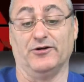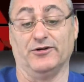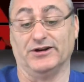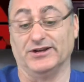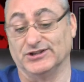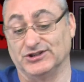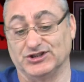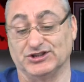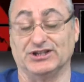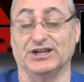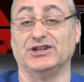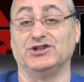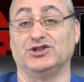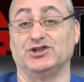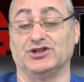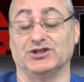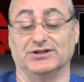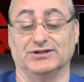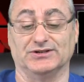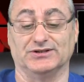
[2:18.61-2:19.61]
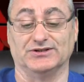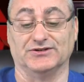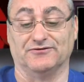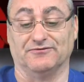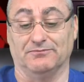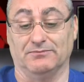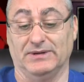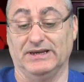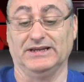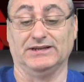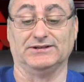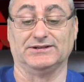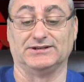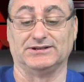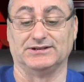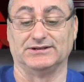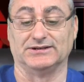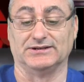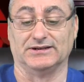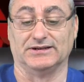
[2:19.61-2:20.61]
distinctions of
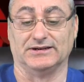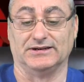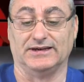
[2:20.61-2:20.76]
meats and